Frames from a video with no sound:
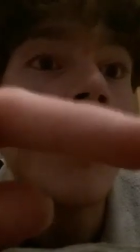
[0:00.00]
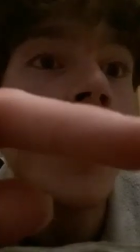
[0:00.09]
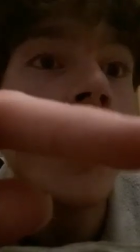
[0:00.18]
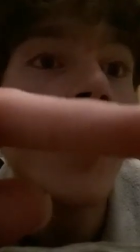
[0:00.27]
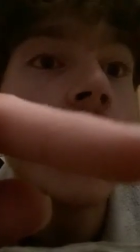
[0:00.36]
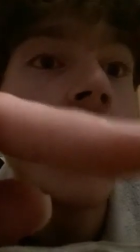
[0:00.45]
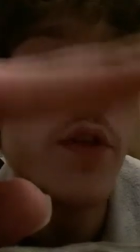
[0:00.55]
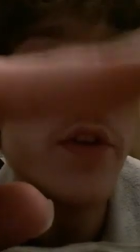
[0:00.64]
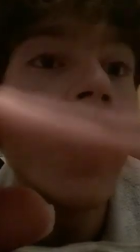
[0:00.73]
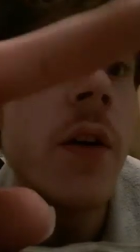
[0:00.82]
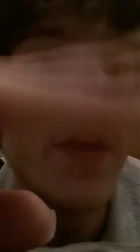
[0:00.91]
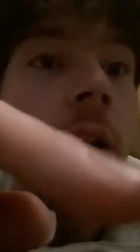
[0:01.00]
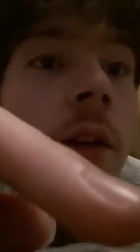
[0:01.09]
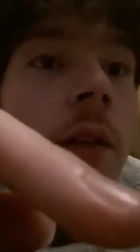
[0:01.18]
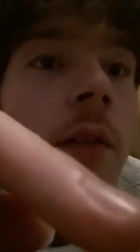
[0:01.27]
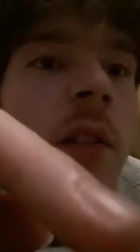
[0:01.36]
the, the quality
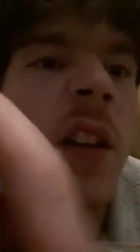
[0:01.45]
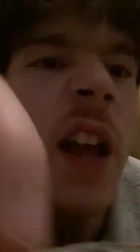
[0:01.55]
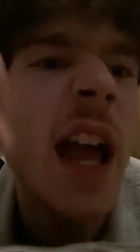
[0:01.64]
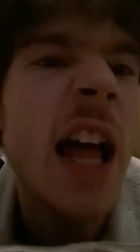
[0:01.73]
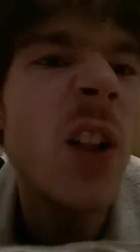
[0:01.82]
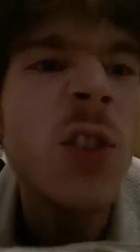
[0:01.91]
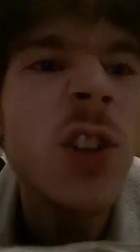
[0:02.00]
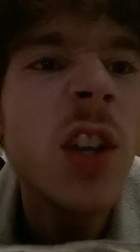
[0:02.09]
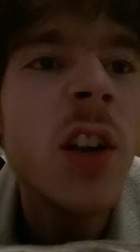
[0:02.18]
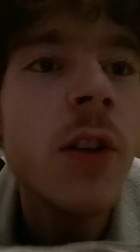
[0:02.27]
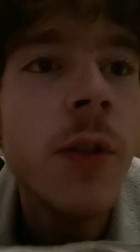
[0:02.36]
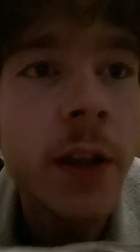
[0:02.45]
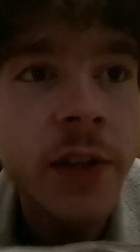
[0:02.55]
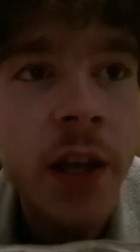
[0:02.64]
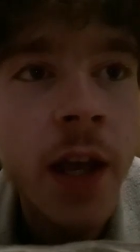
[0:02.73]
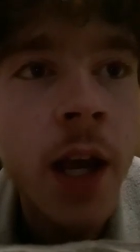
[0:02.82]
like LQ,
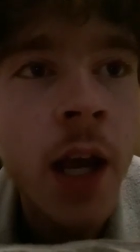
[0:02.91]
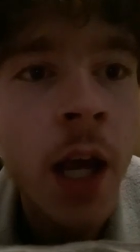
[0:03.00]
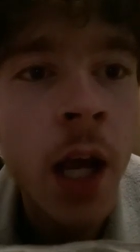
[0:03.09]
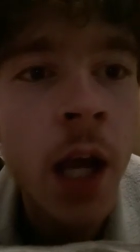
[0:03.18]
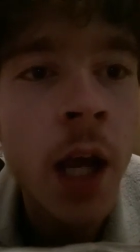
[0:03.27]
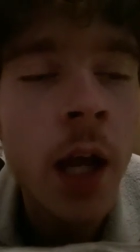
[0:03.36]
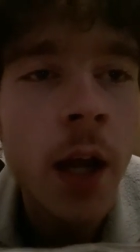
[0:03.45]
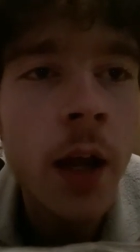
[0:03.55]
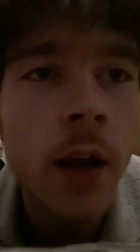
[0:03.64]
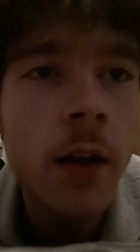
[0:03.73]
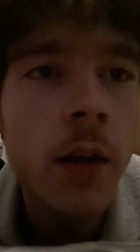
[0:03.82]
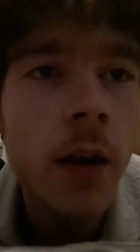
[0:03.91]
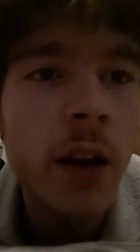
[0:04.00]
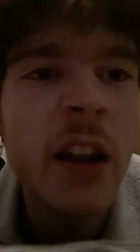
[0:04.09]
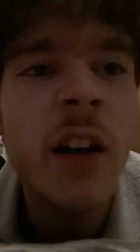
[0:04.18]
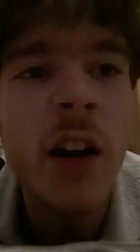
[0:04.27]
that's it.
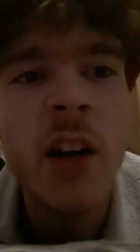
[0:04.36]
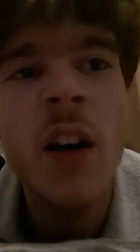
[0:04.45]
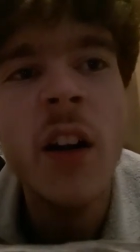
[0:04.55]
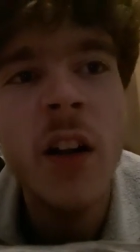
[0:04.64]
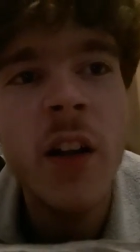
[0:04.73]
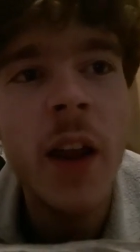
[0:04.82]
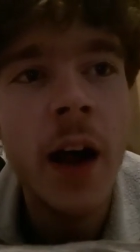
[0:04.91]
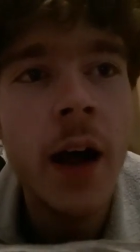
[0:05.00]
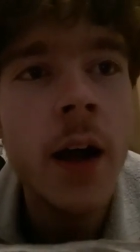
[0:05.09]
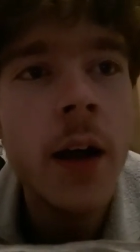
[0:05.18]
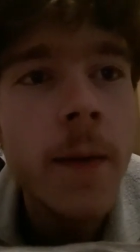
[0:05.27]
I, do I, I learned that.